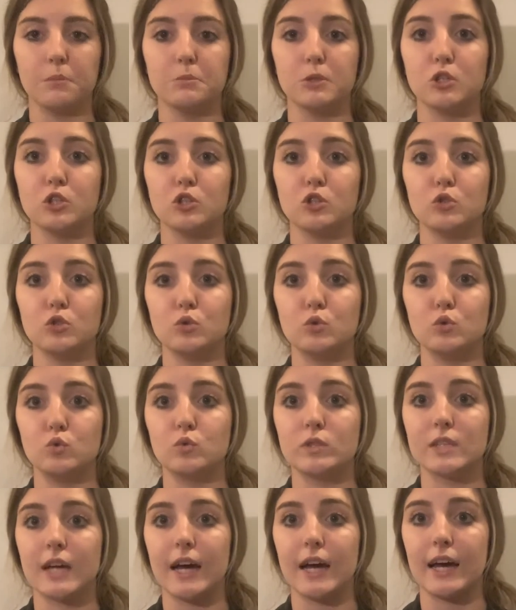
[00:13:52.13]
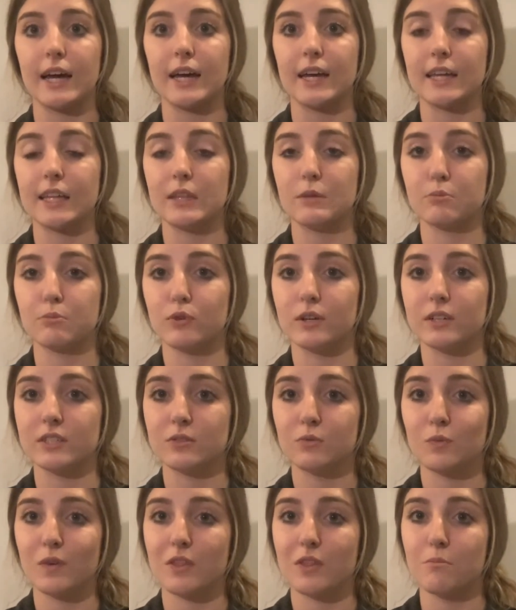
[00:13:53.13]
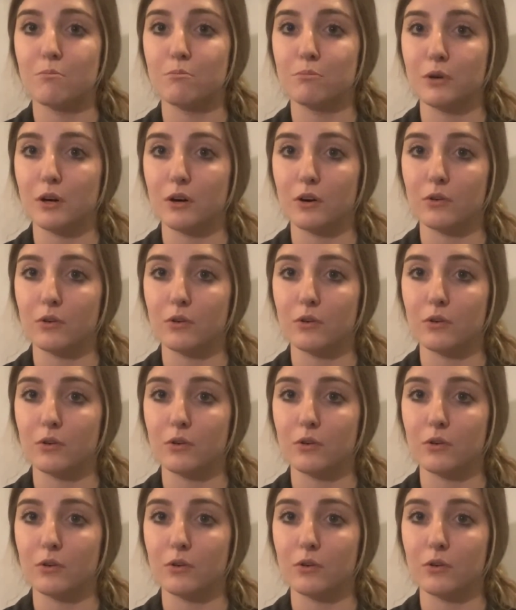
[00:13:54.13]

You tie the present with a bow.